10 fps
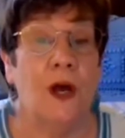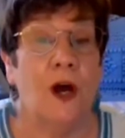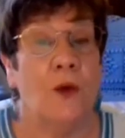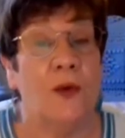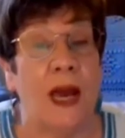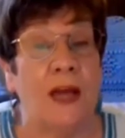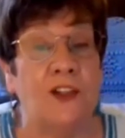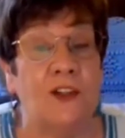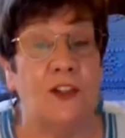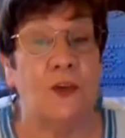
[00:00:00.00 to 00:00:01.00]
Our
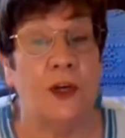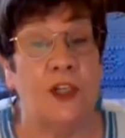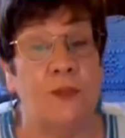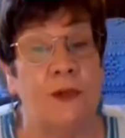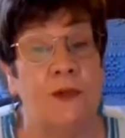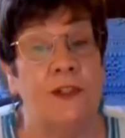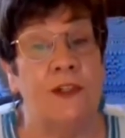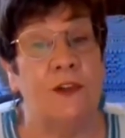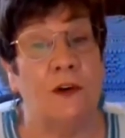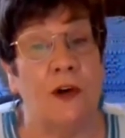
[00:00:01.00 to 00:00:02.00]
reactions to our
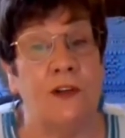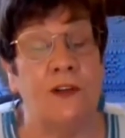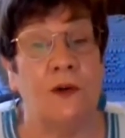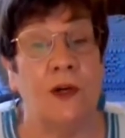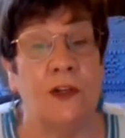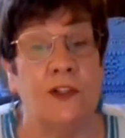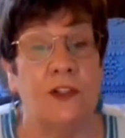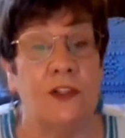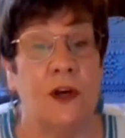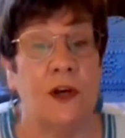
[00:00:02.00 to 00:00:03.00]
experiences are also
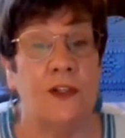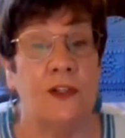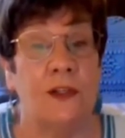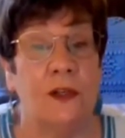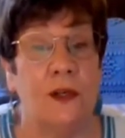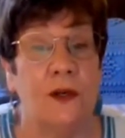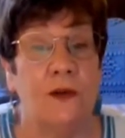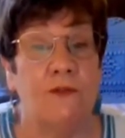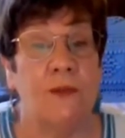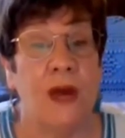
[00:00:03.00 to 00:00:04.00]
conscious thoughts,
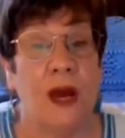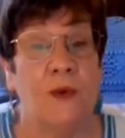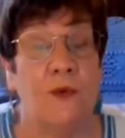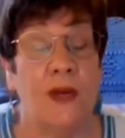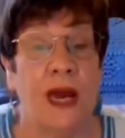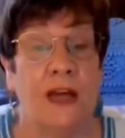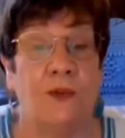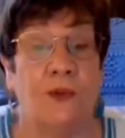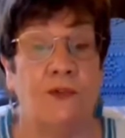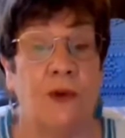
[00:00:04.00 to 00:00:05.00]
from how we react
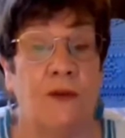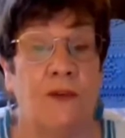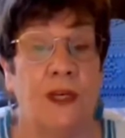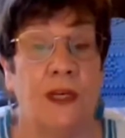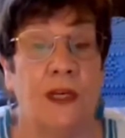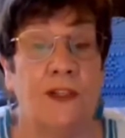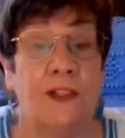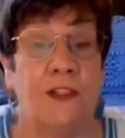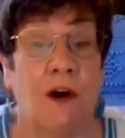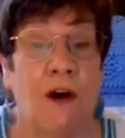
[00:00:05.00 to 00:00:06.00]
to a driver that cuts
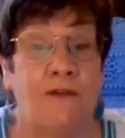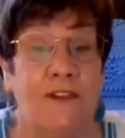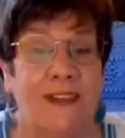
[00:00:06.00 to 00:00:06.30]
us off,